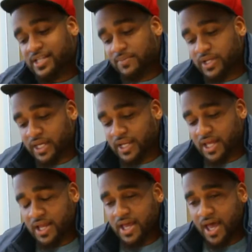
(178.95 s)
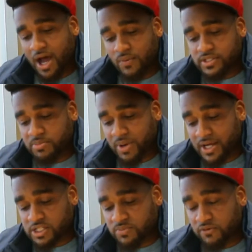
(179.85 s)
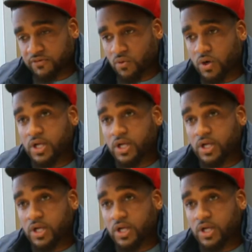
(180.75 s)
I'm looking at how is it possible for